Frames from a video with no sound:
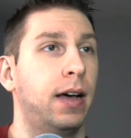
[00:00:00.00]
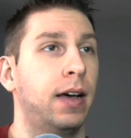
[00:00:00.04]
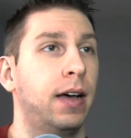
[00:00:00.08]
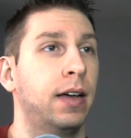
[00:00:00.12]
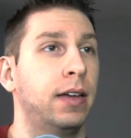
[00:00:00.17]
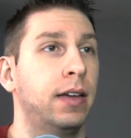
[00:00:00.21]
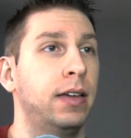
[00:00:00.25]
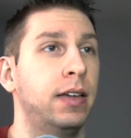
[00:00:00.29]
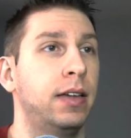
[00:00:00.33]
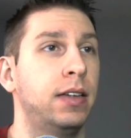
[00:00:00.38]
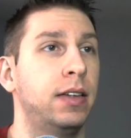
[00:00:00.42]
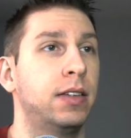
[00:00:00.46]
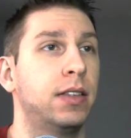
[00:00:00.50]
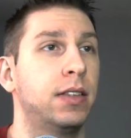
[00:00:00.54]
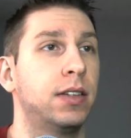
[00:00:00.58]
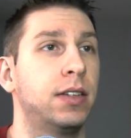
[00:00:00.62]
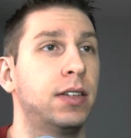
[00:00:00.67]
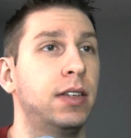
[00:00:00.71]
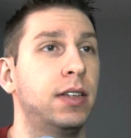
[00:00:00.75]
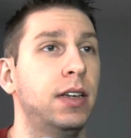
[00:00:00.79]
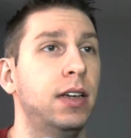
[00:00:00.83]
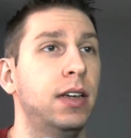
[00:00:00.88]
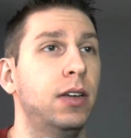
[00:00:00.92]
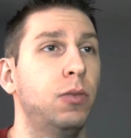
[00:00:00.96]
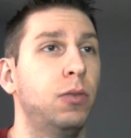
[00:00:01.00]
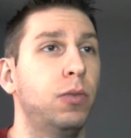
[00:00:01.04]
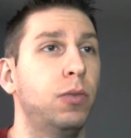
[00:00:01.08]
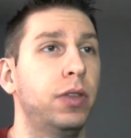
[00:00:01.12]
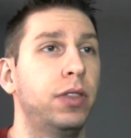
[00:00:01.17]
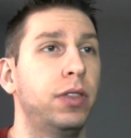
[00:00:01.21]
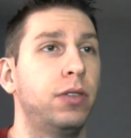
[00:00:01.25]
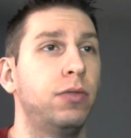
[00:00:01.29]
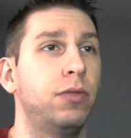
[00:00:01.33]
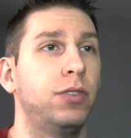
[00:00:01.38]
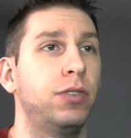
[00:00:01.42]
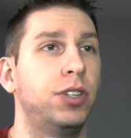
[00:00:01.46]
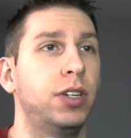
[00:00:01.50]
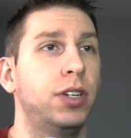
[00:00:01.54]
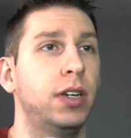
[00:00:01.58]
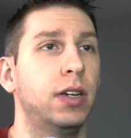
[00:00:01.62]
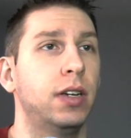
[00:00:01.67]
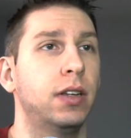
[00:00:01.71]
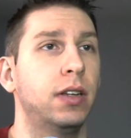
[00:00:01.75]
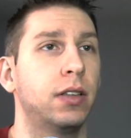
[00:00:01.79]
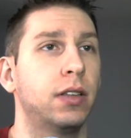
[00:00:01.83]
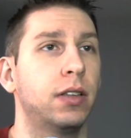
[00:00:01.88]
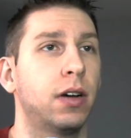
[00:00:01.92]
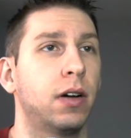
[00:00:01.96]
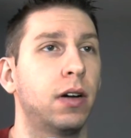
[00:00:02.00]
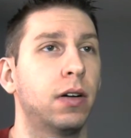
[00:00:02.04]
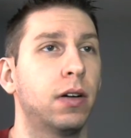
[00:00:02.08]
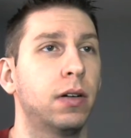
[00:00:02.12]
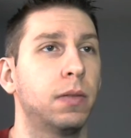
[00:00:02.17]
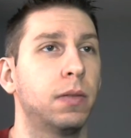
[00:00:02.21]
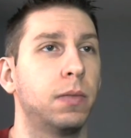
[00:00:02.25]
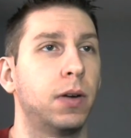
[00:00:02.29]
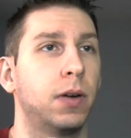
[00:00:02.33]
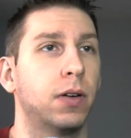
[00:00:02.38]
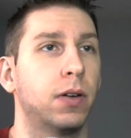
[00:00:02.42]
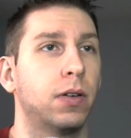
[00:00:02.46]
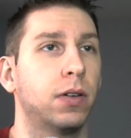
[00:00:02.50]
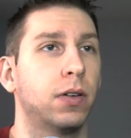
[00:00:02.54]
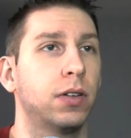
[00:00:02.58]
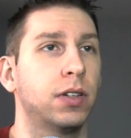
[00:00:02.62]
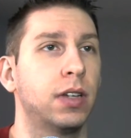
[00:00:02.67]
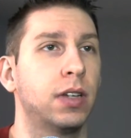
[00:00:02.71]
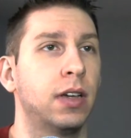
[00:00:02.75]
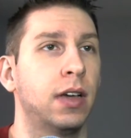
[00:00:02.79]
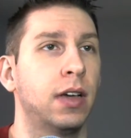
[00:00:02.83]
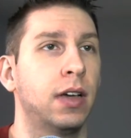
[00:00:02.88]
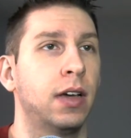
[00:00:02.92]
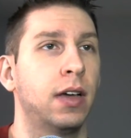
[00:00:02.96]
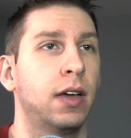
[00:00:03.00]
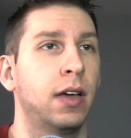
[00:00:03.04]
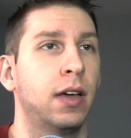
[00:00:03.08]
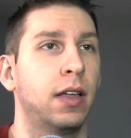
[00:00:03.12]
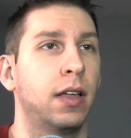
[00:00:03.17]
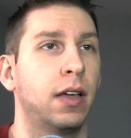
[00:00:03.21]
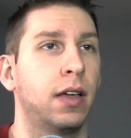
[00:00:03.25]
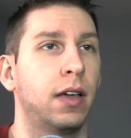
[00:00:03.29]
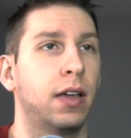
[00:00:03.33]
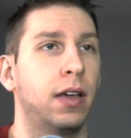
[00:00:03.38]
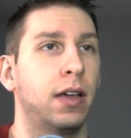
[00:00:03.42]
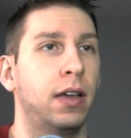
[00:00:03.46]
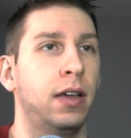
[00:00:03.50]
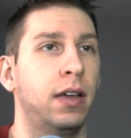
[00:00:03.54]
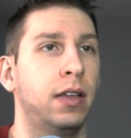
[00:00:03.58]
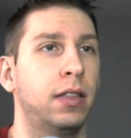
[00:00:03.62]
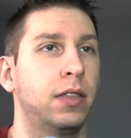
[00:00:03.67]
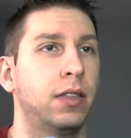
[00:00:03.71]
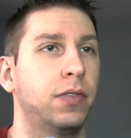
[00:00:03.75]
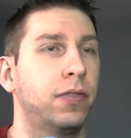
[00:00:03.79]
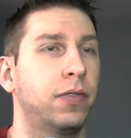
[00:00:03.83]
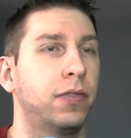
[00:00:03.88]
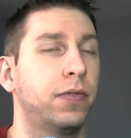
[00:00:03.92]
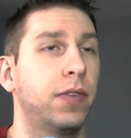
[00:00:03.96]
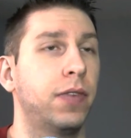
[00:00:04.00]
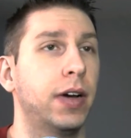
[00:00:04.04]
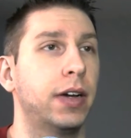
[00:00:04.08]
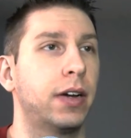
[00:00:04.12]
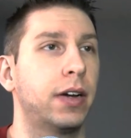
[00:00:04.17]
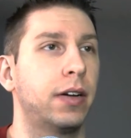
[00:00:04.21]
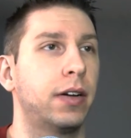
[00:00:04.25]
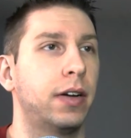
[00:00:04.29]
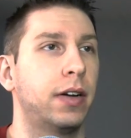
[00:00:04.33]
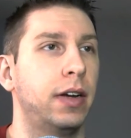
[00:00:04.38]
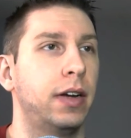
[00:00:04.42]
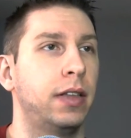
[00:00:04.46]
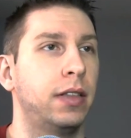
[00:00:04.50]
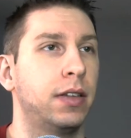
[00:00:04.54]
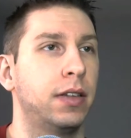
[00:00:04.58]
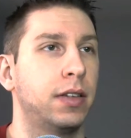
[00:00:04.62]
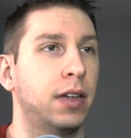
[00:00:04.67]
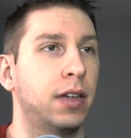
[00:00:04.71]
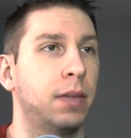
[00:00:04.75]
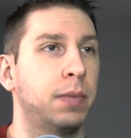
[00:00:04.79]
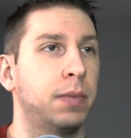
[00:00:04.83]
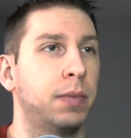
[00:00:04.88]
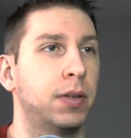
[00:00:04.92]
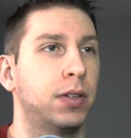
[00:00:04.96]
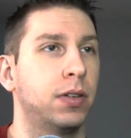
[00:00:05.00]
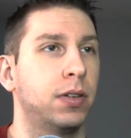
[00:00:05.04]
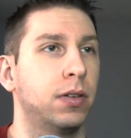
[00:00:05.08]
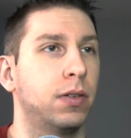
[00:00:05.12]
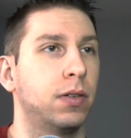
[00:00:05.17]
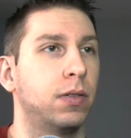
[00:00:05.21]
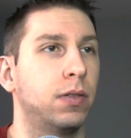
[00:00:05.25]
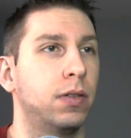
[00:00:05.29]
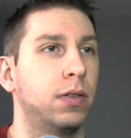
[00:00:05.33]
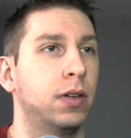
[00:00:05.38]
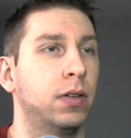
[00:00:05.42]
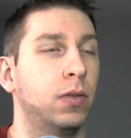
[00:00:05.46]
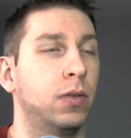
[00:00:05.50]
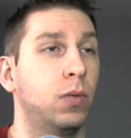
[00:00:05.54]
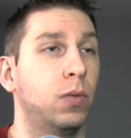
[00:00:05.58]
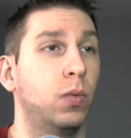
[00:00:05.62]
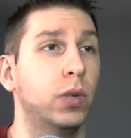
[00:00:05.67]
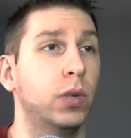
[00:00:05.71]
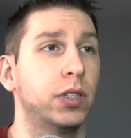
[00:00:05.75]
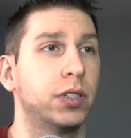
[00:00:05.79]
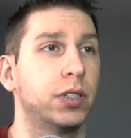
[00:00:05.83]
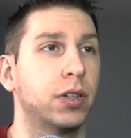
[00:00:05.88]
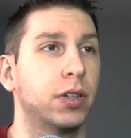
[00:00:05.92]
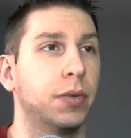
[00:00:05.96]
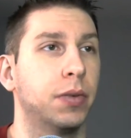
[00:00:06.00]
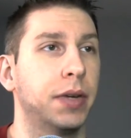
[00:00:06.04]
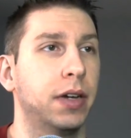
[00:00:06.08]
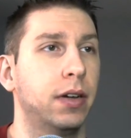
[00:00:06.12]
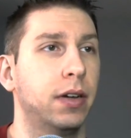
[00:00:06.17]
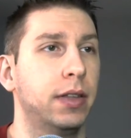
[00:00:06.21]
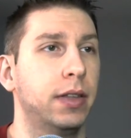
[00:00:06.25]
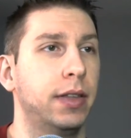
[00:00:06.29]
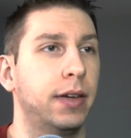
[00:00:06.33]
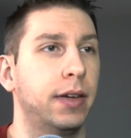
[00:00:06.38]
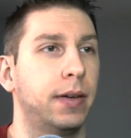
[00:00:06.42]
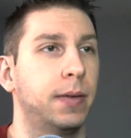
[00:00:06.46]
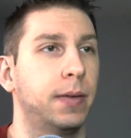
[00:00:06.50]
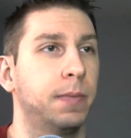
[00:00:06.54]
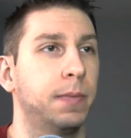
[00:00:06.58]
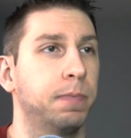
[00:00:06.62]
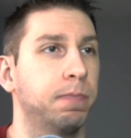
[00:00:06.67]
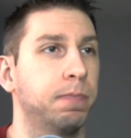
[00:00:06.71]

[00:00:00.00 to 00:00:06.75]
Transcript: Is the scene with Eugene and the harem girls and the fire in this episode? What's going on there?